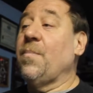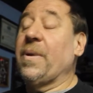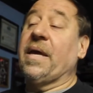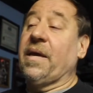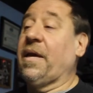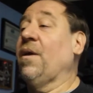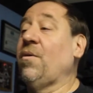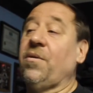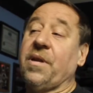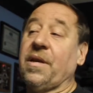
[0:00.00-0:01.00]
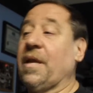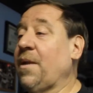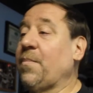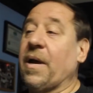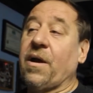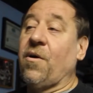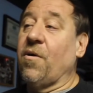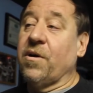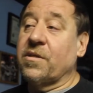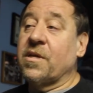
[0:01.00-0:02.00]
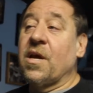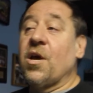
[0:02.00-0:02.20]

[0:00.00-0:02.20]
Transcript: being killed and hit by cars,